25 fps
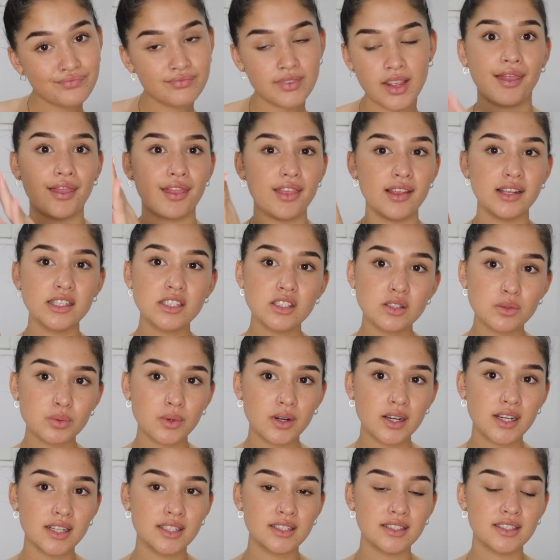this
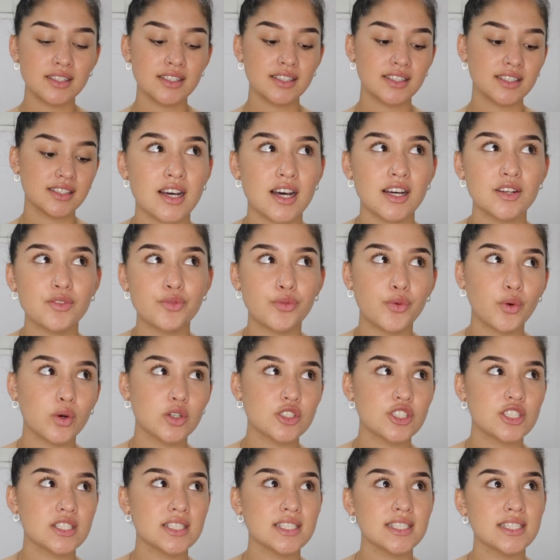one,
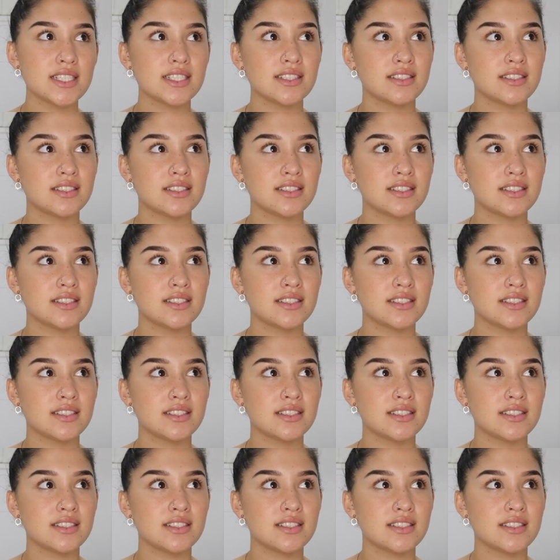unfortunately,